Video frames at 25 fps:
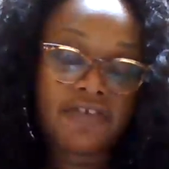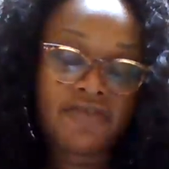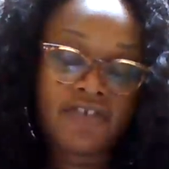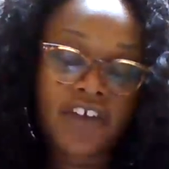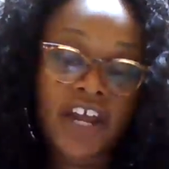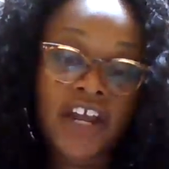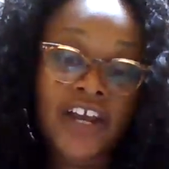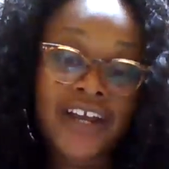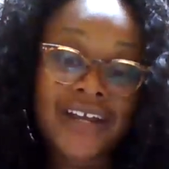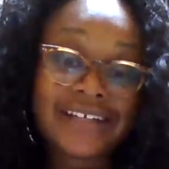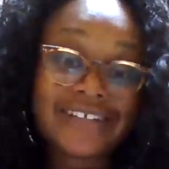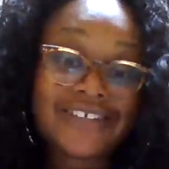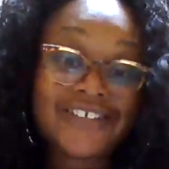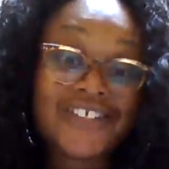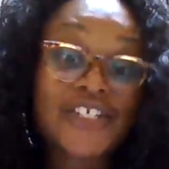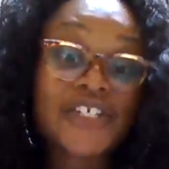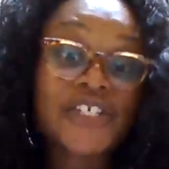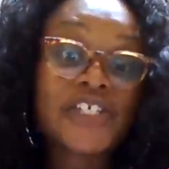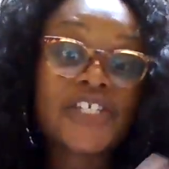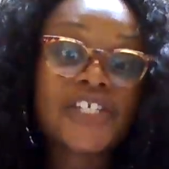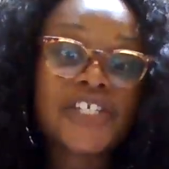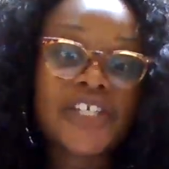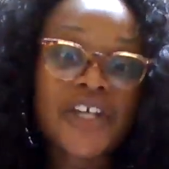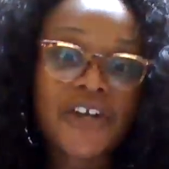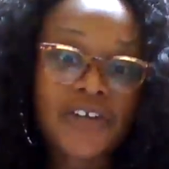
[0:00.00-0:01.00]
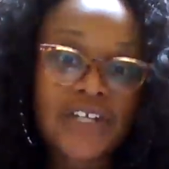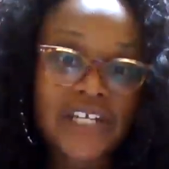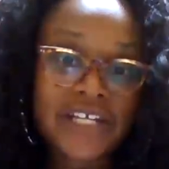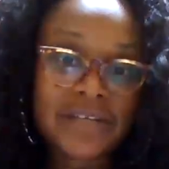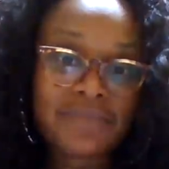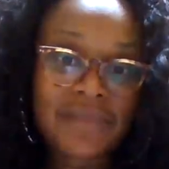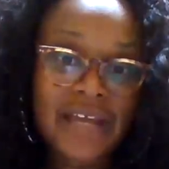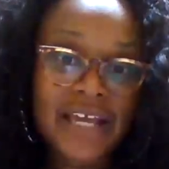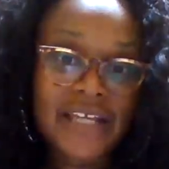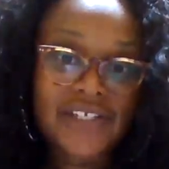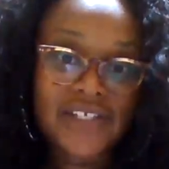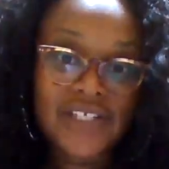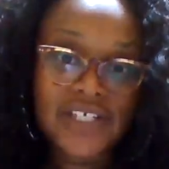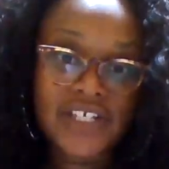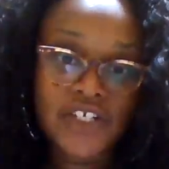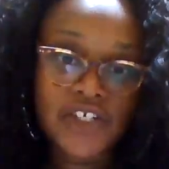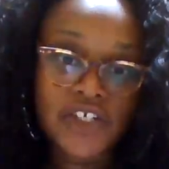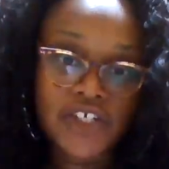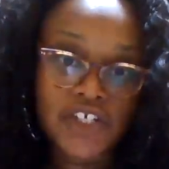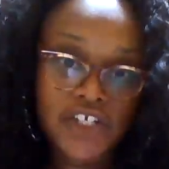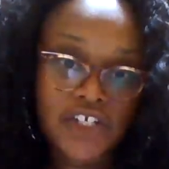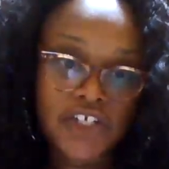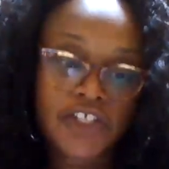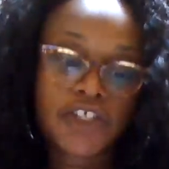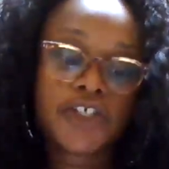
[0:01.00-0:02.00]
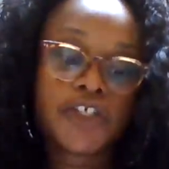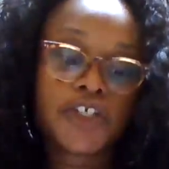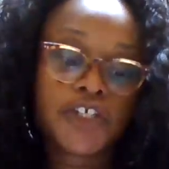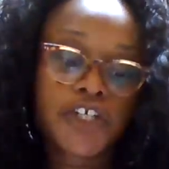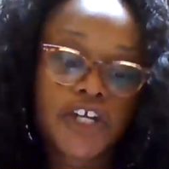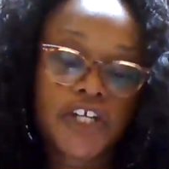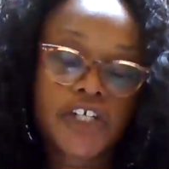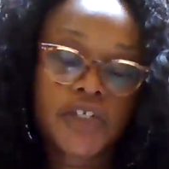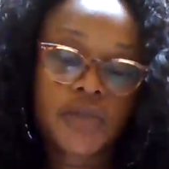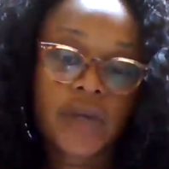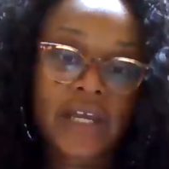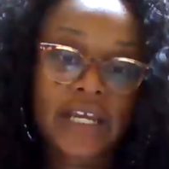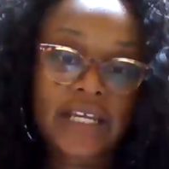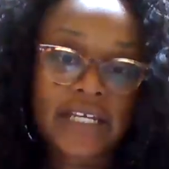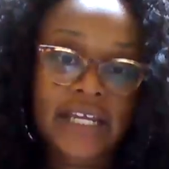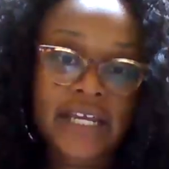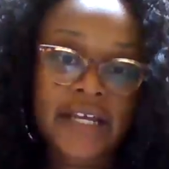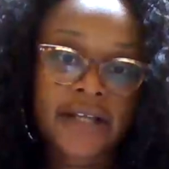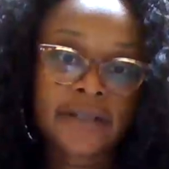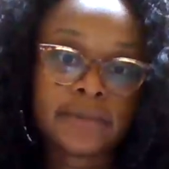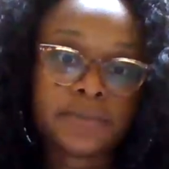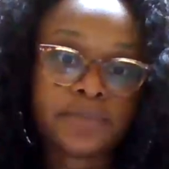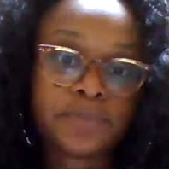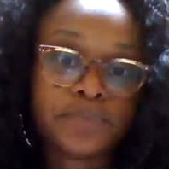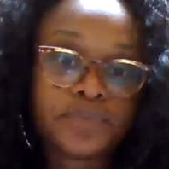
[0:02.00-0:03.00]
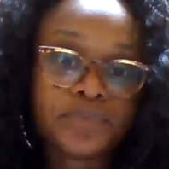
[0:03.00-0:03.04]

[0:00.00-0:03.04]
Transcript: very discerning message to the church right now.